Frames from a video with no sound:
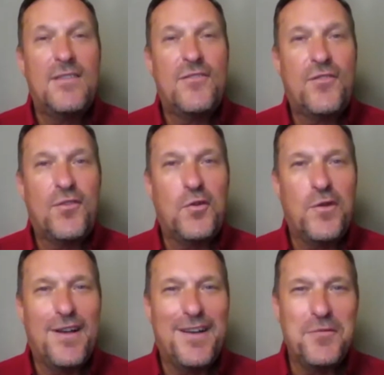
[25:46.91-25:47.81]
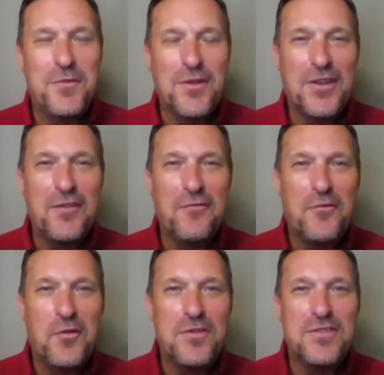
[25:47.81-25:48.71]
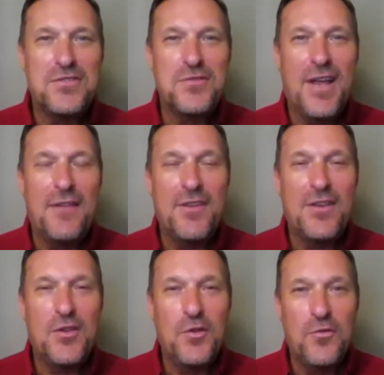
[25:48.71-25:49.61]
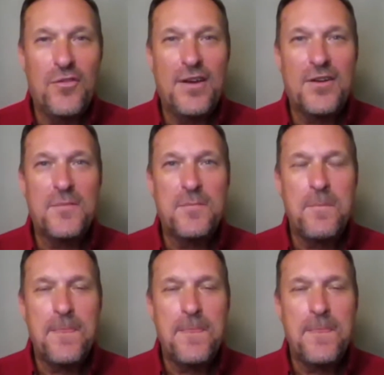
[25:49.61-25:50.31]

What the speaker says: So we're looking forward to having you there.